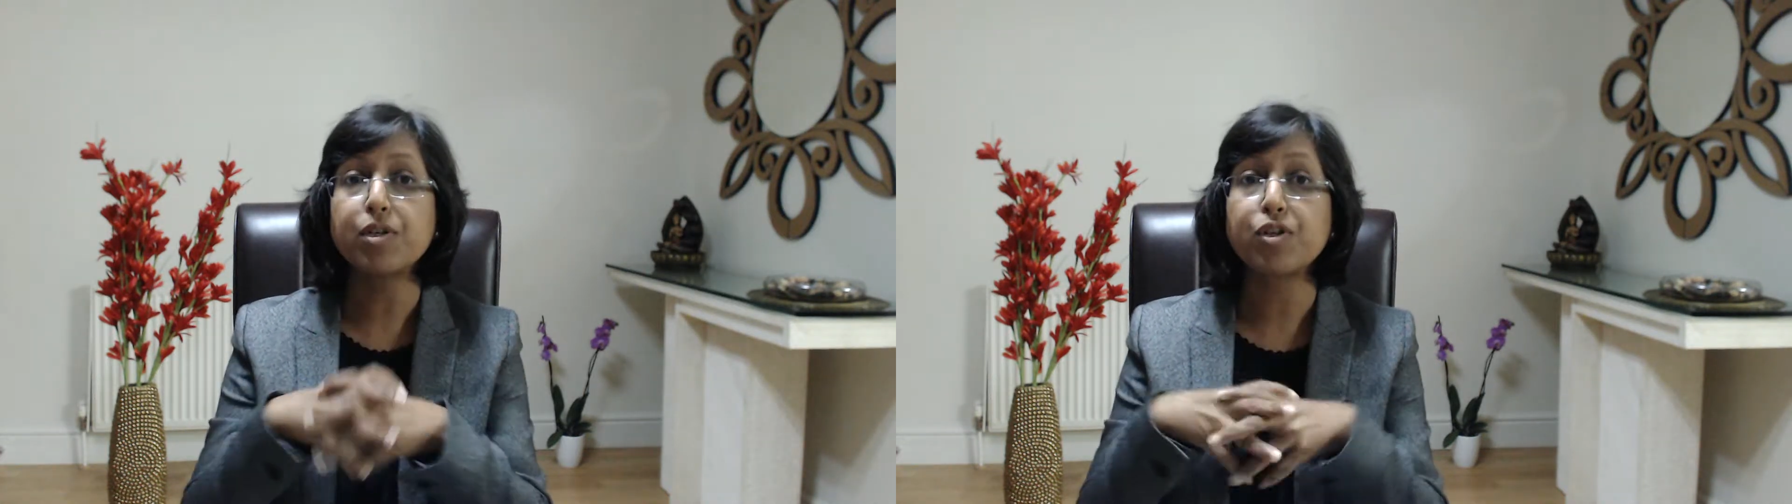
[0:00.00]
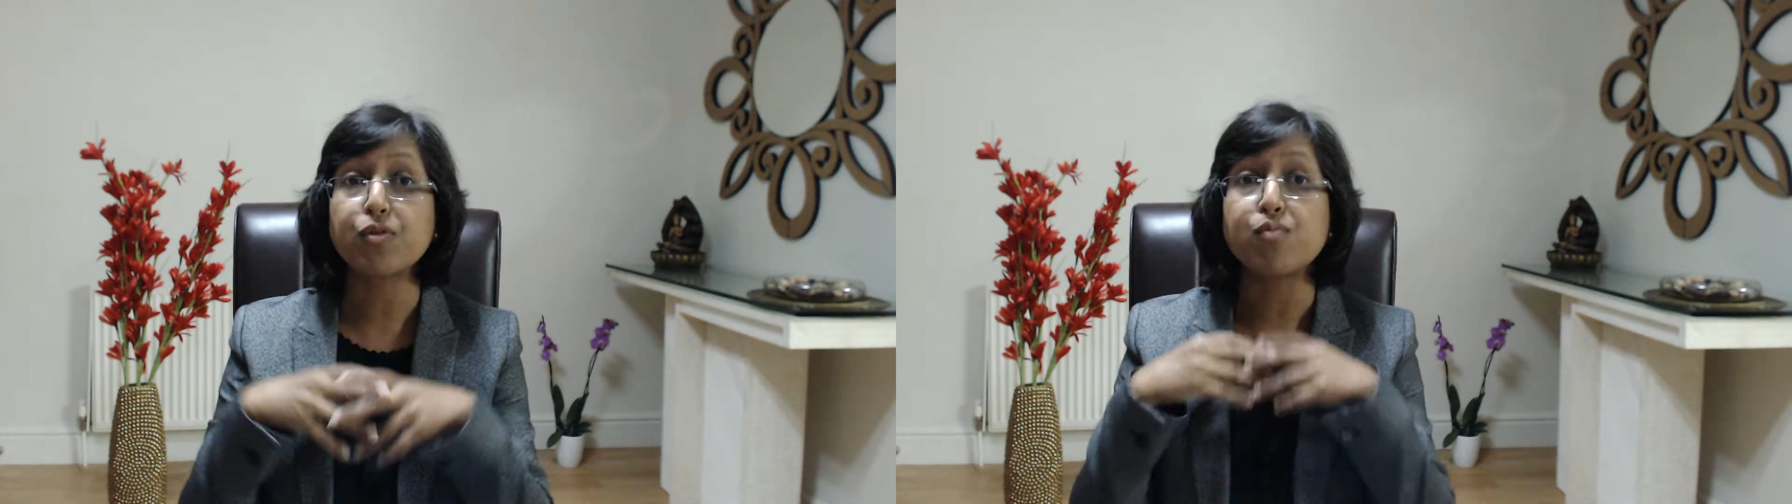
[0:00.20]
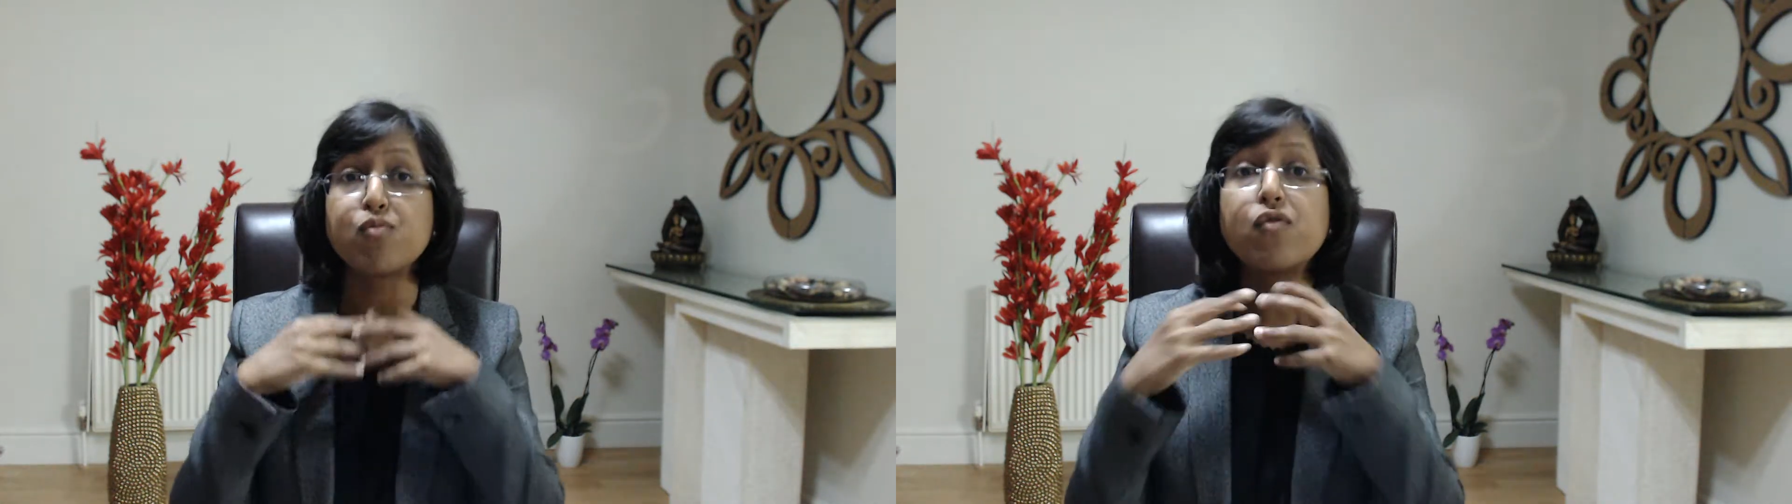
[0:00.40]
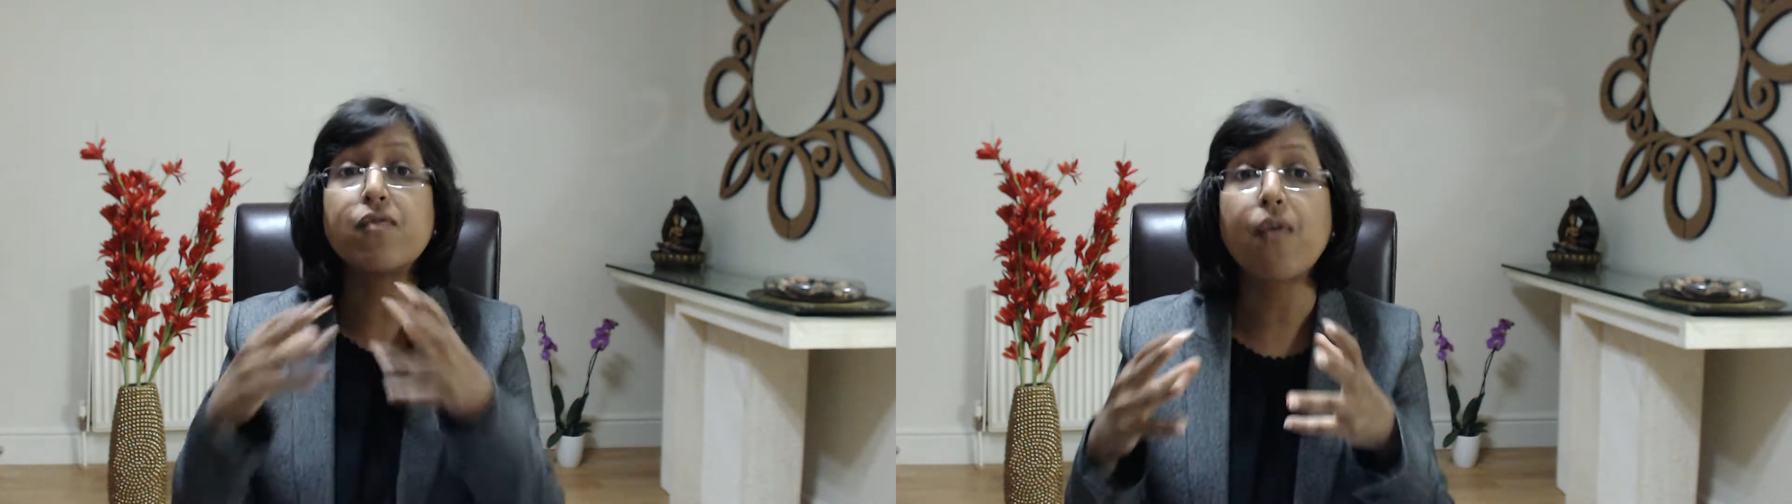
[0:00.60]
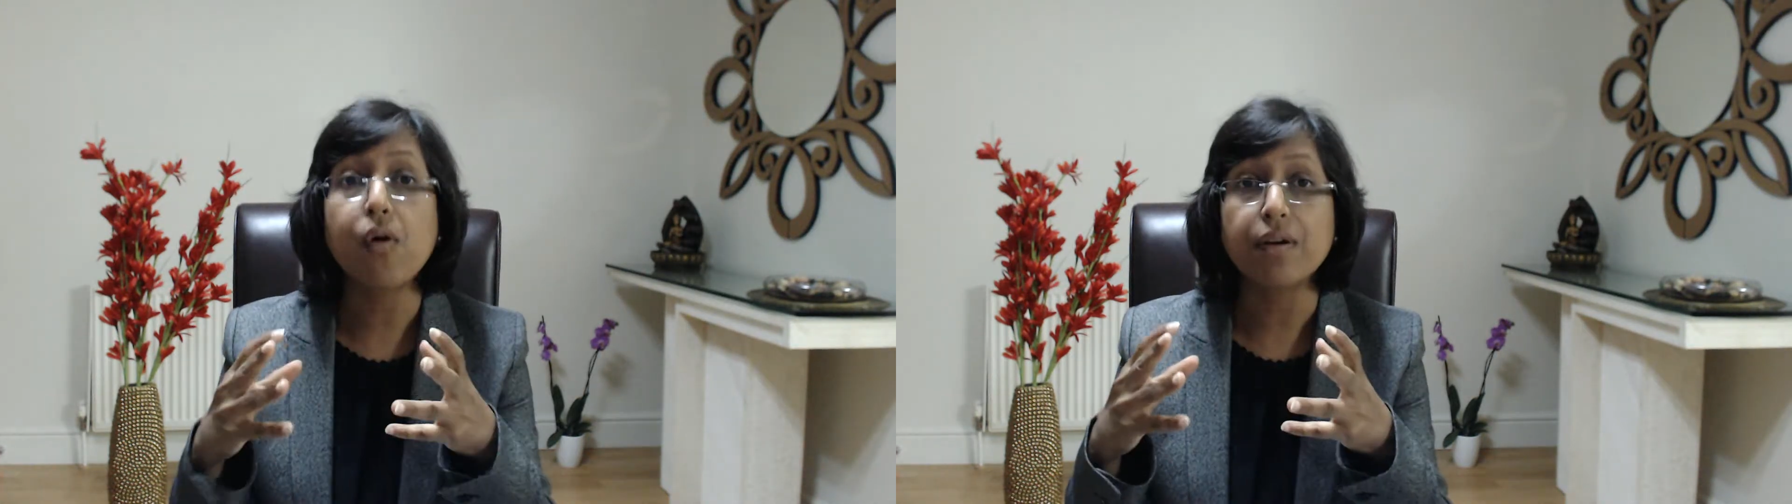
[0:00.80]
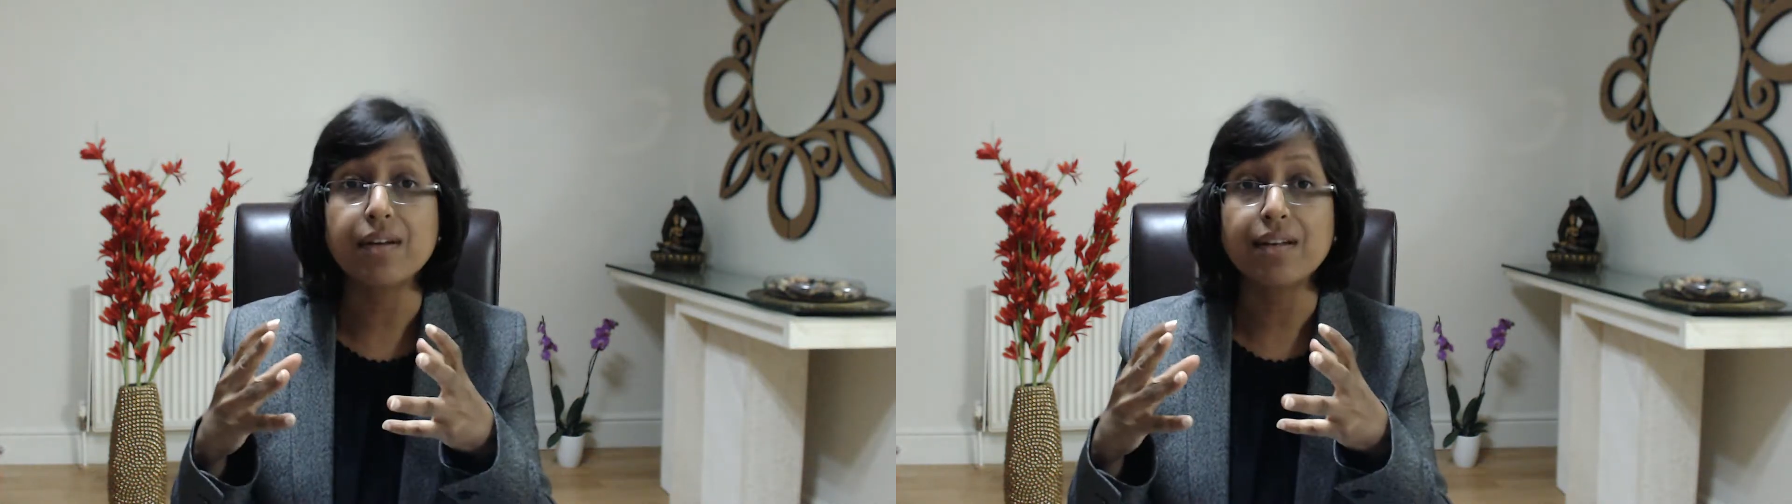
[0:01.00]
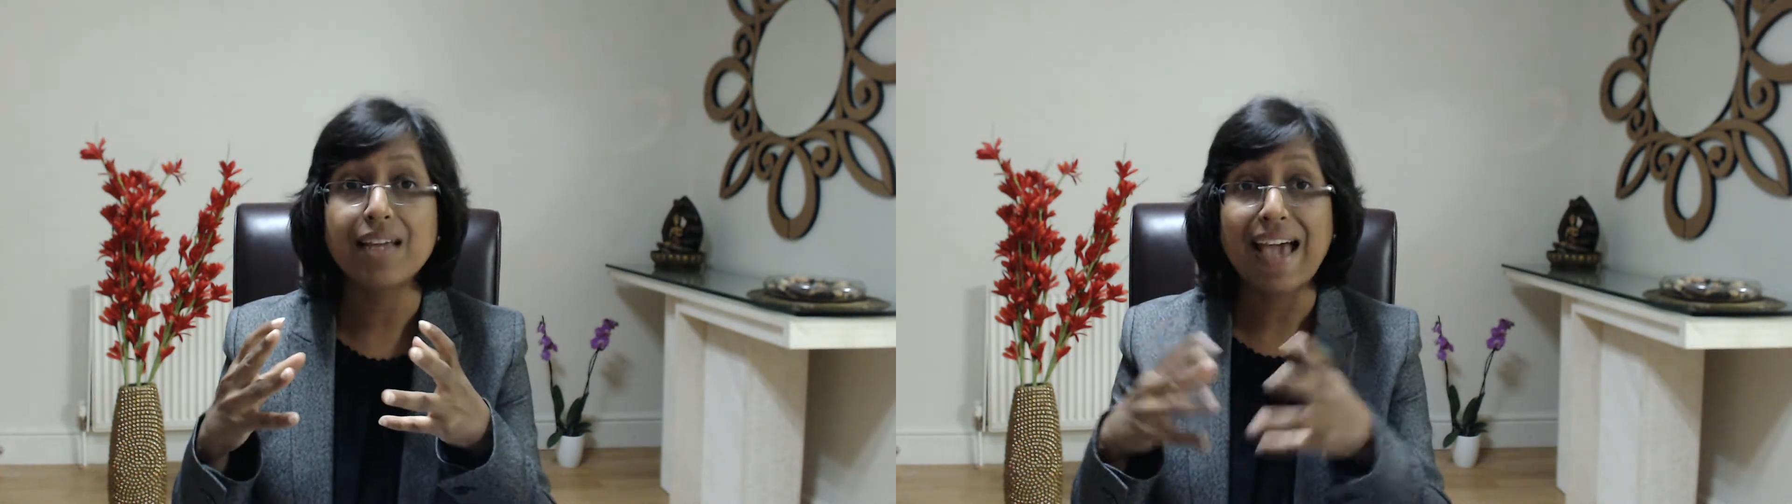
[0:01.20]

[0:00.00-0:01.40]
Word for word: to move on